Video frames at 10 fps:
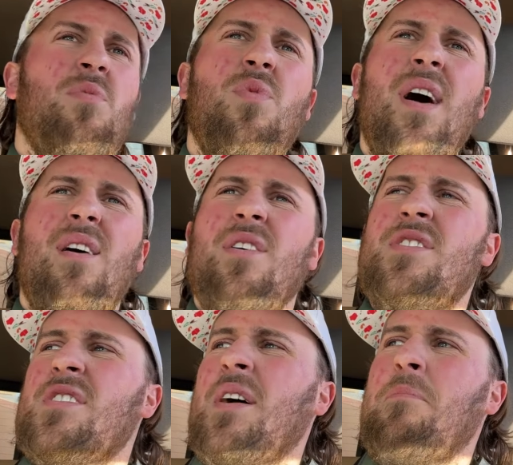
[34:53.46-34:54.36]
wow, I
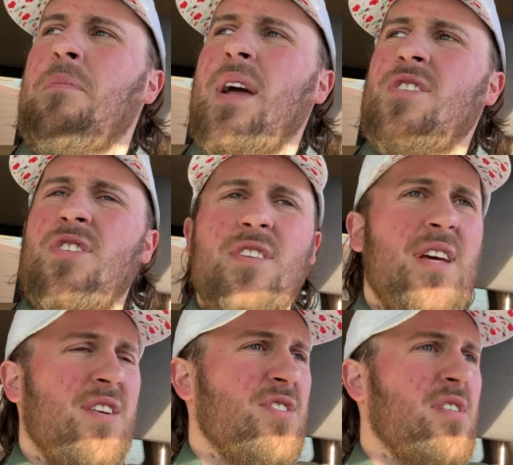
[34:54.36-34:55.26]
just got major
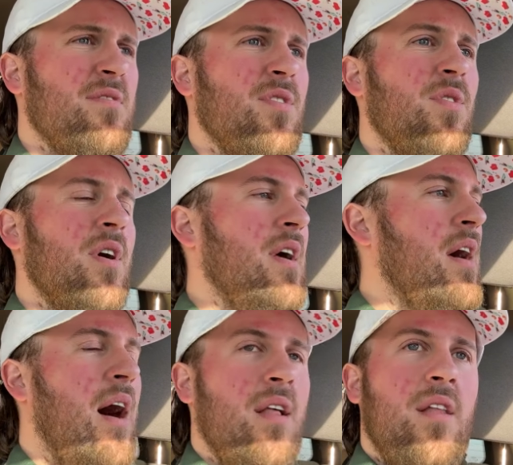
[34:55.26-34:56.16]
deja vu.
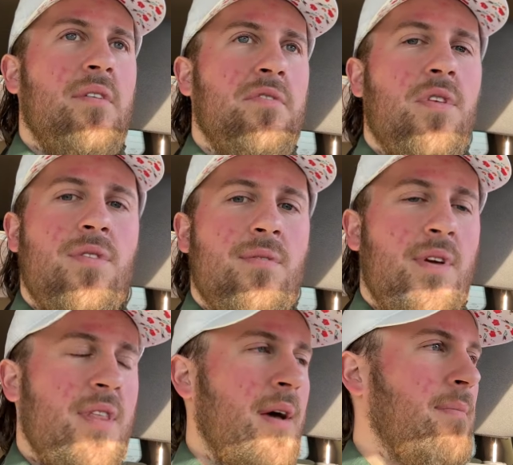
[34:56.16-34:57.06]
I left the three
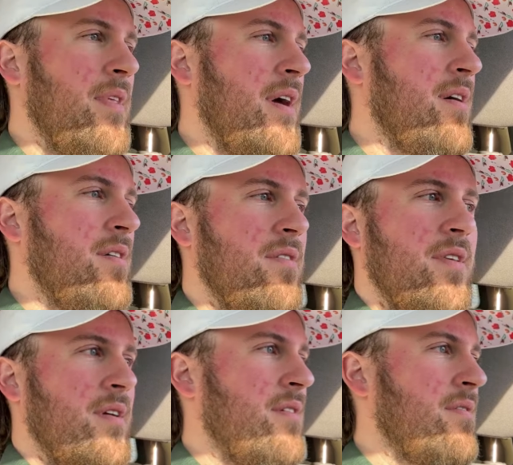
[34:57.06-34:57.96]
of them there.
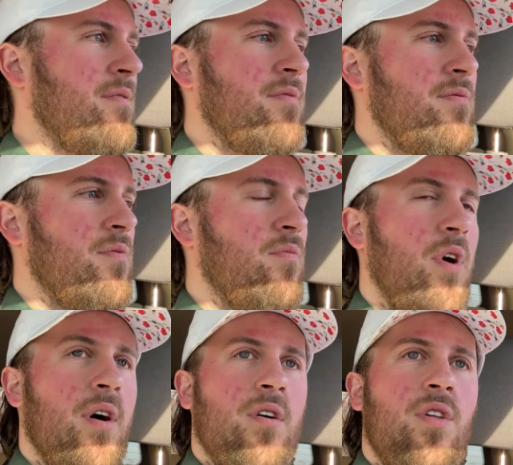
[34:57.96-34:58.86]
They're
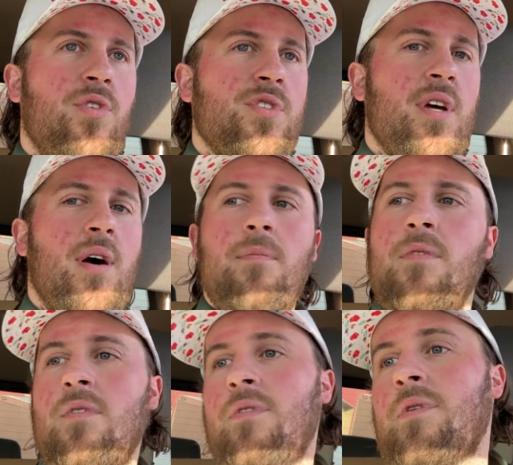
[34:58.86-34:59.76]
uh, closing up.
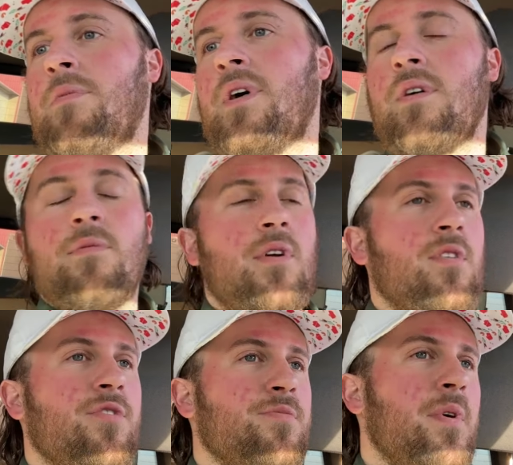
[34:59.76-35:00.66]
Well, they're probably already
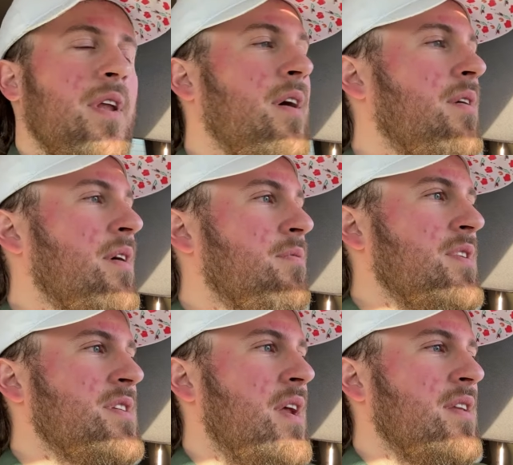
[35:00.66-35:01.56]
closed by now and
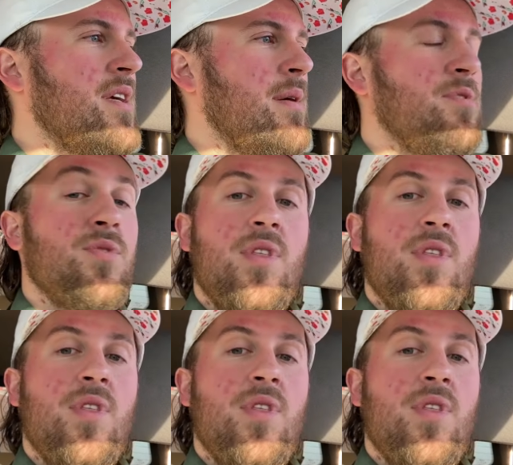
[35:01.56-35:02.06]
resetting tables